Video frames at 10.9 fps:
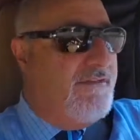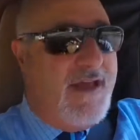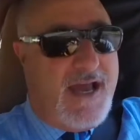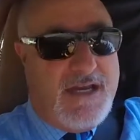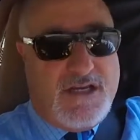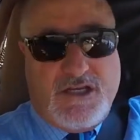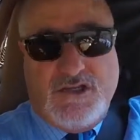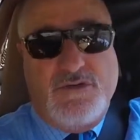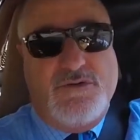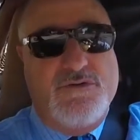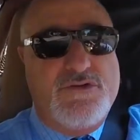that
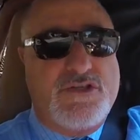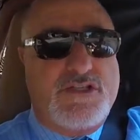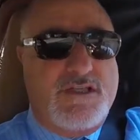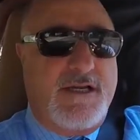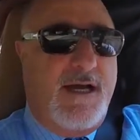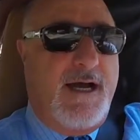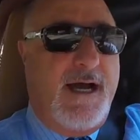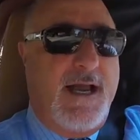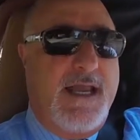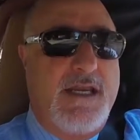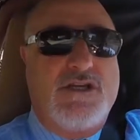use
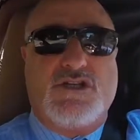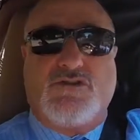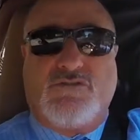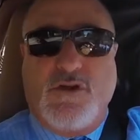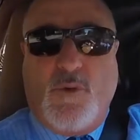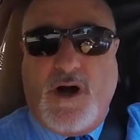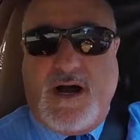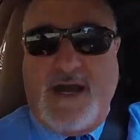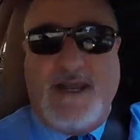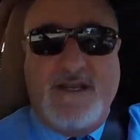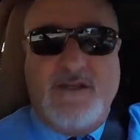uh, industry
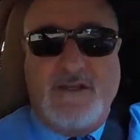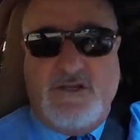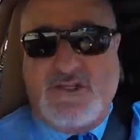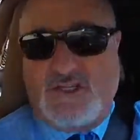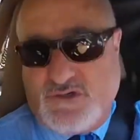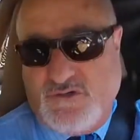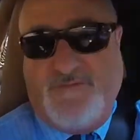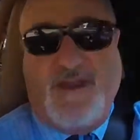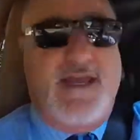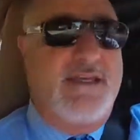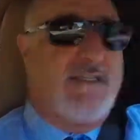wide
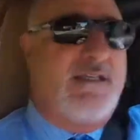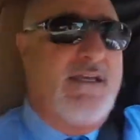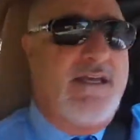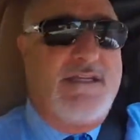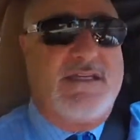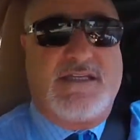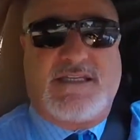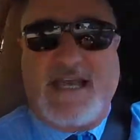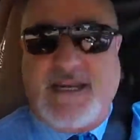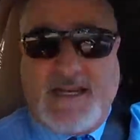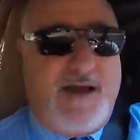surveys to
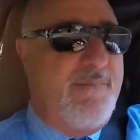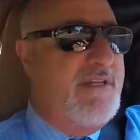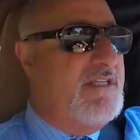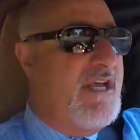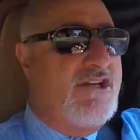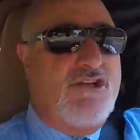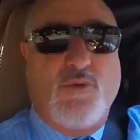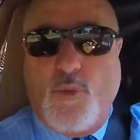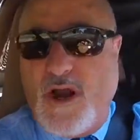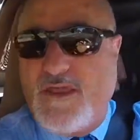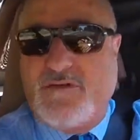set
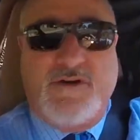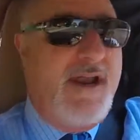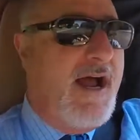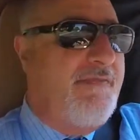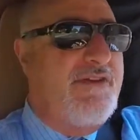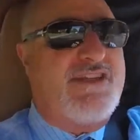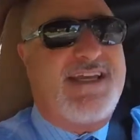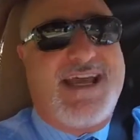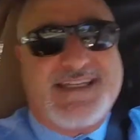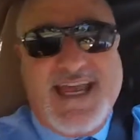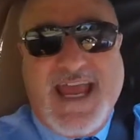compensation, whether or not this
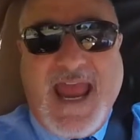has